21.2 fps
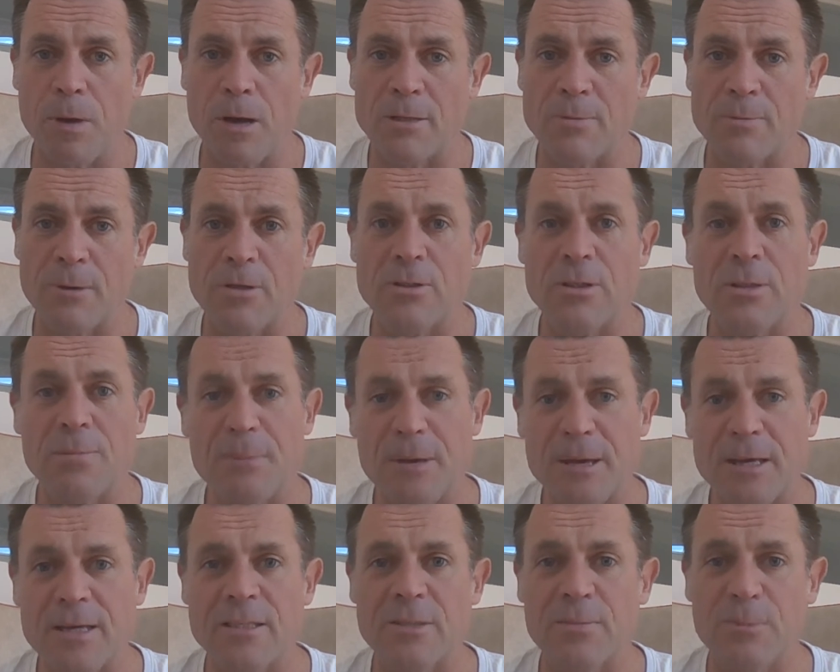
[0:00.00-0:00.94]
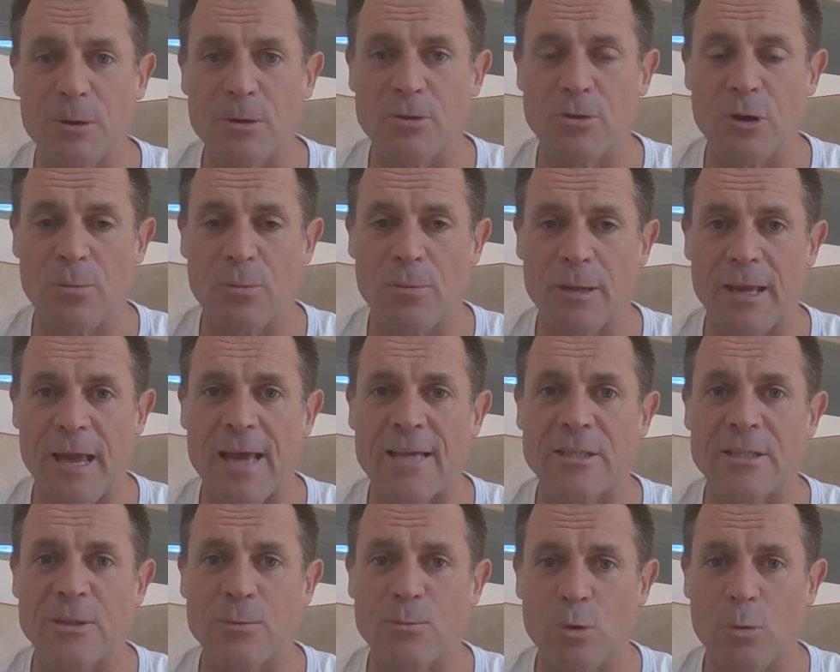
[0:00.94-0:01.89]
suppose the biggest sponsor
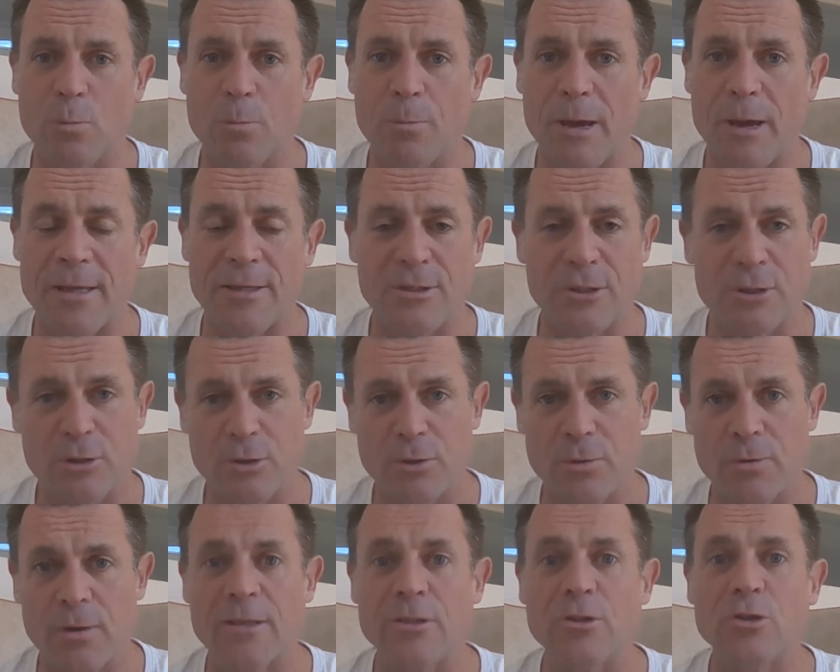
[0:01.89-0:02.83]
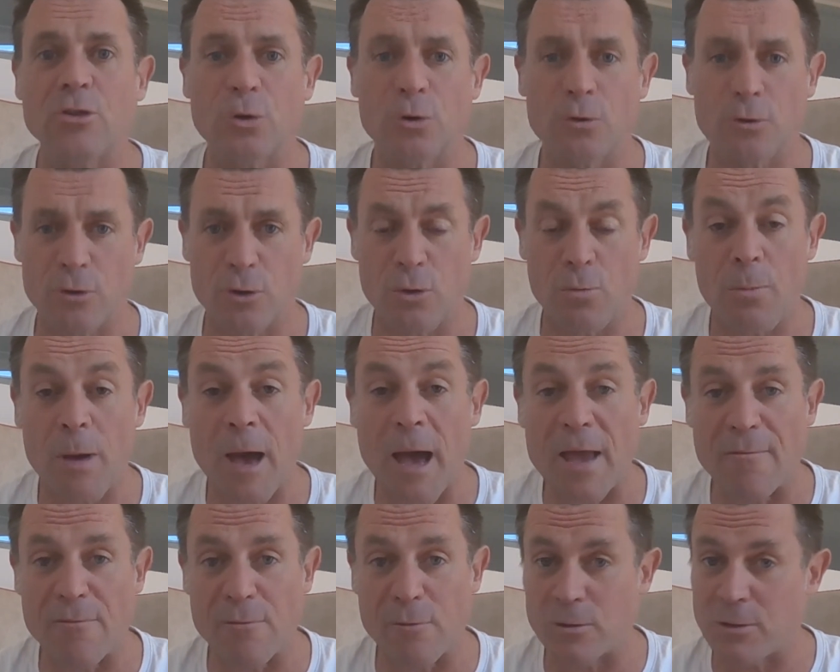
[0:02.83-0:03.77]
obligation will be to ensure that you
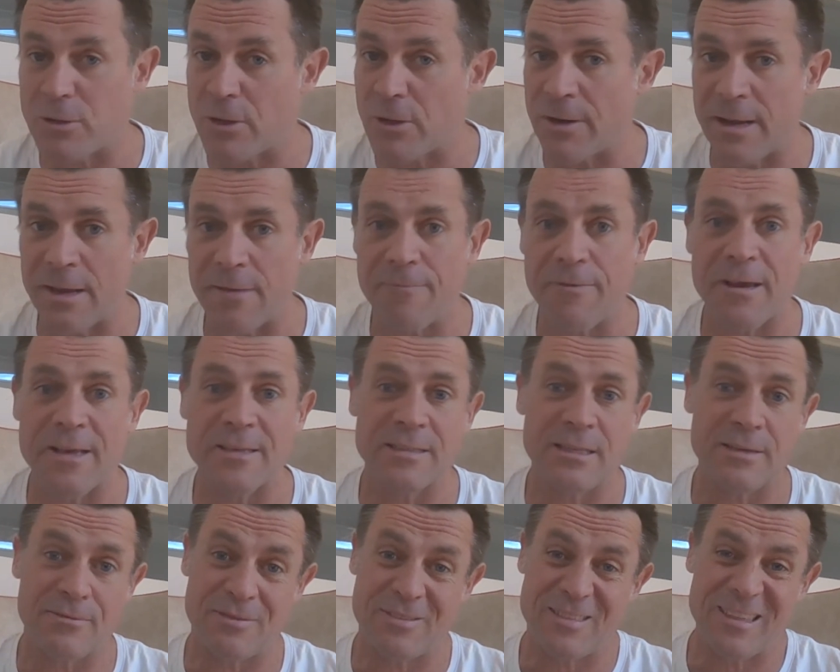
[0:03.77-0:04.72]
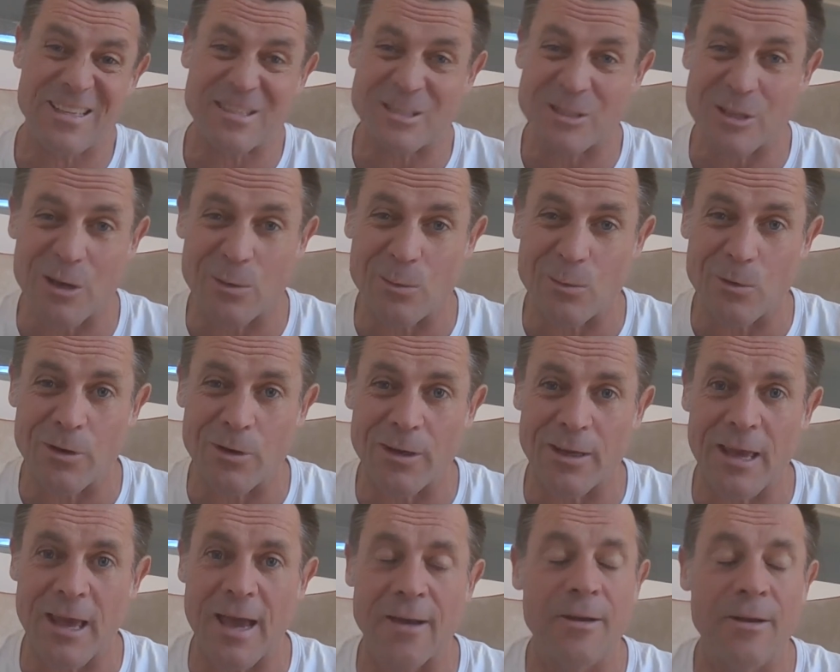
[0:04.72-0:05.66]
pay for return airfares if things don't work
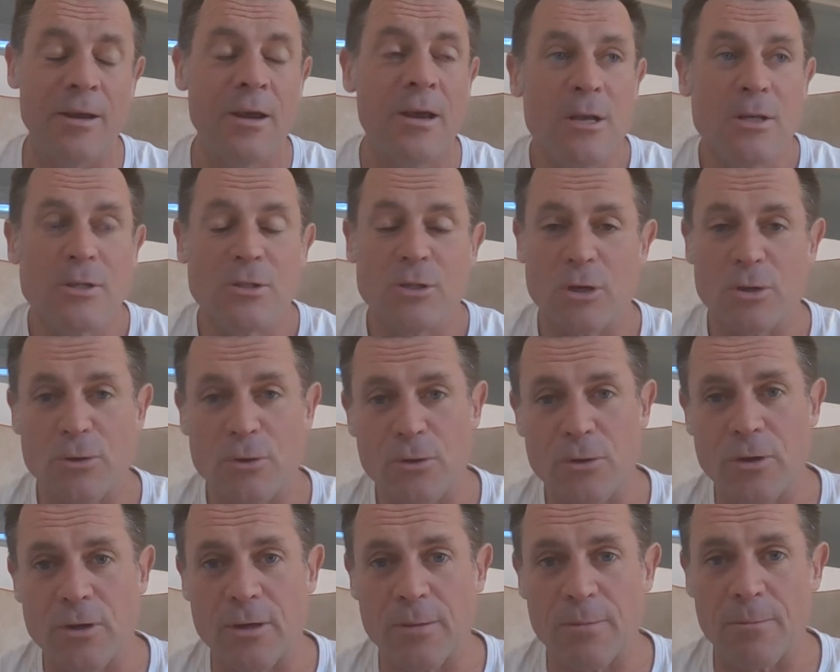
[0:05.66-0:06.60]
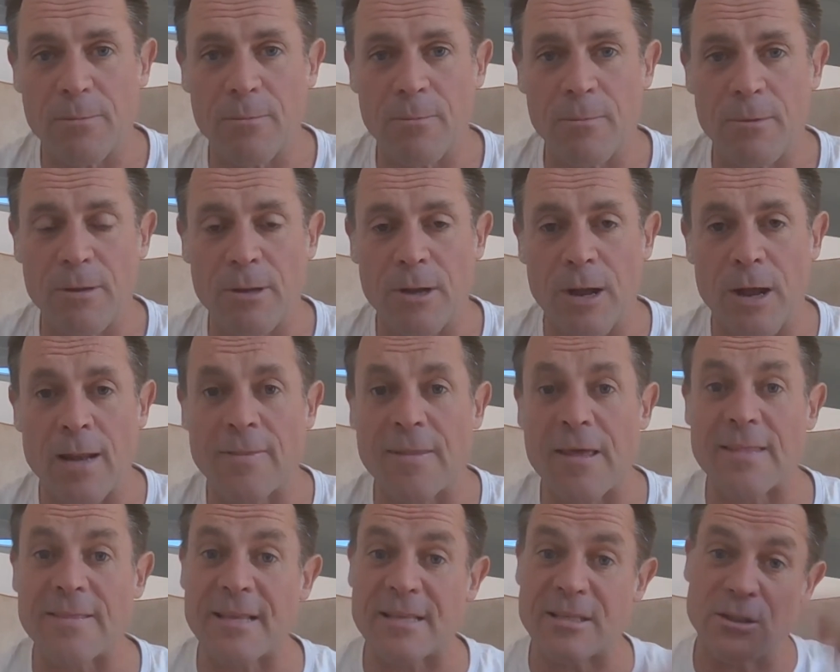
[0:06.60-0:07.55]
out. So you can, and
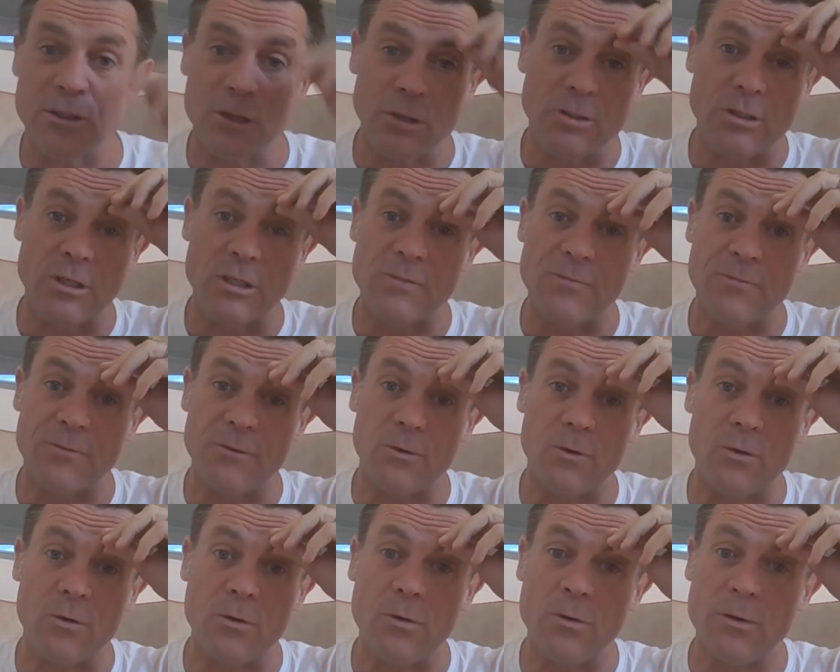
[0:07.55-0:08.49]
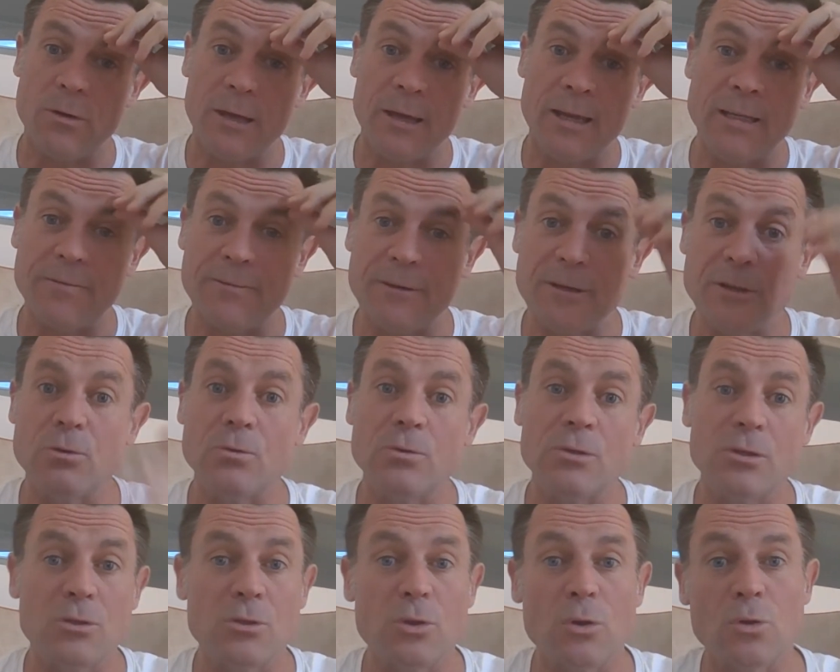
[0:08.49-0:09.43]
that's not just for
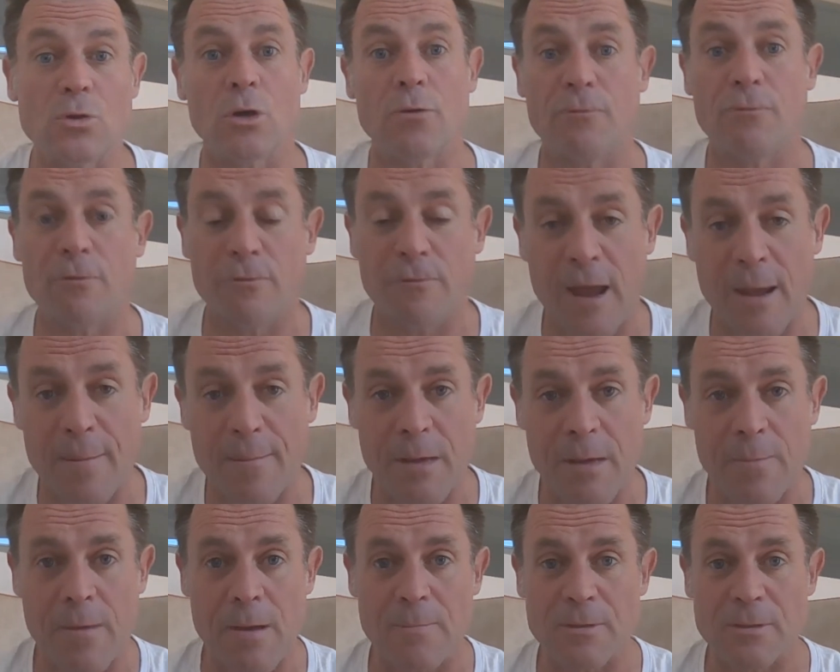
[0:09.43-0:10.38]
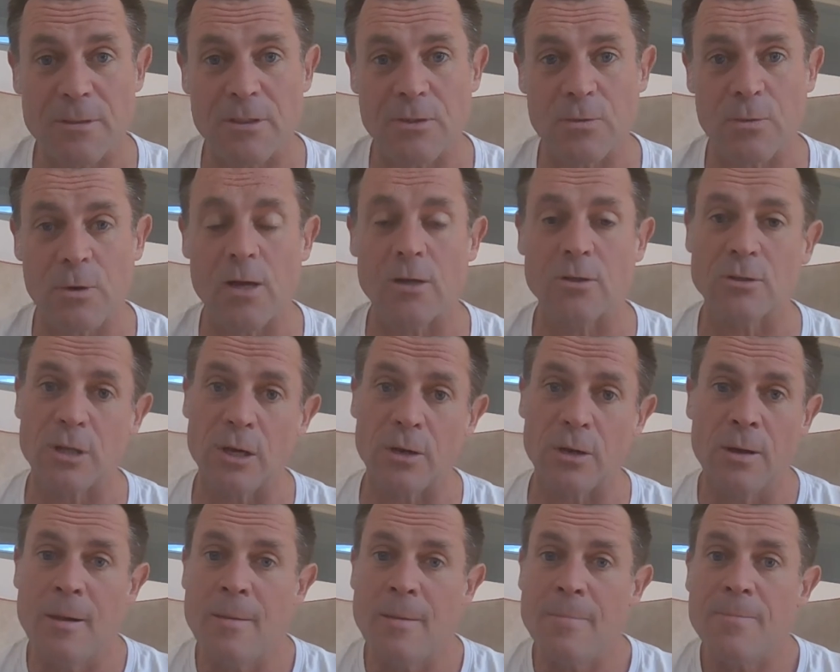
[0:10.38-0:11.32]
individuals, it's also for family members as well. So
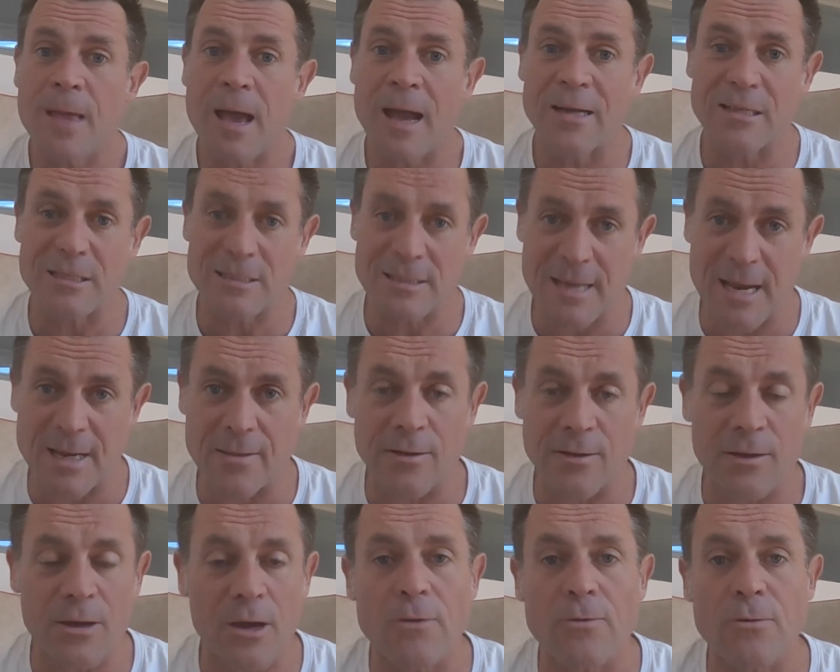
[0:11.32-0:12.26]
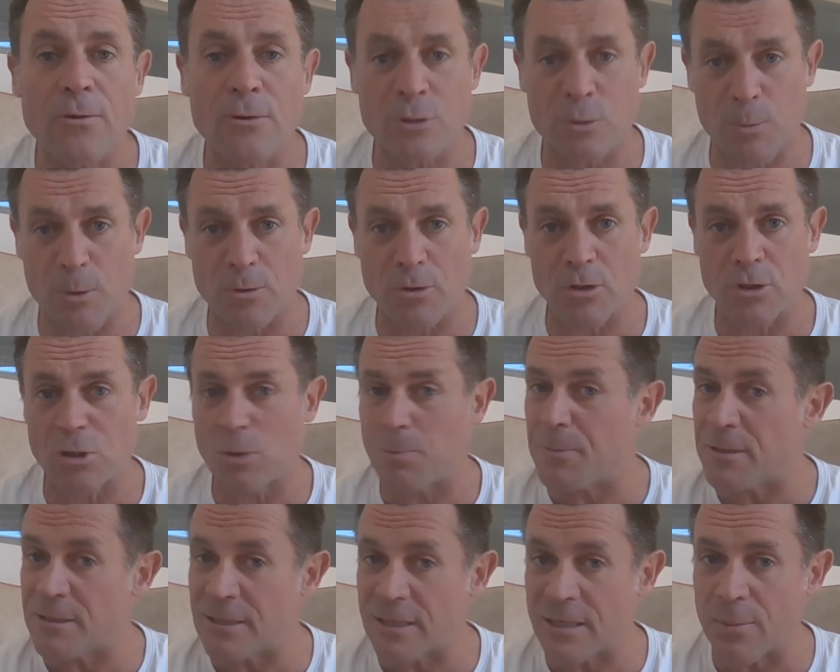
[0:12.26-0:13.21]
understanding that going through sponsorship
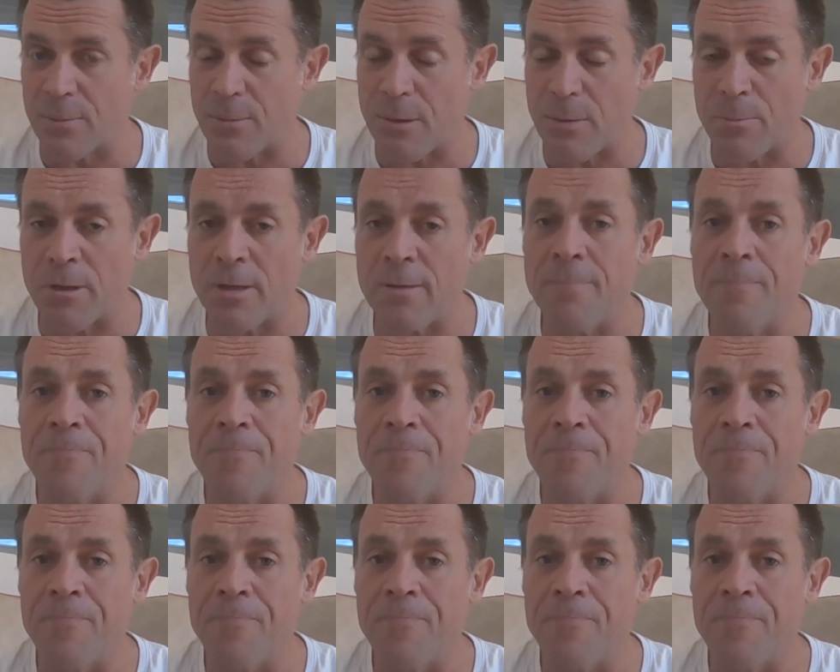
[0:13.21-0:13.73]
is a commitment.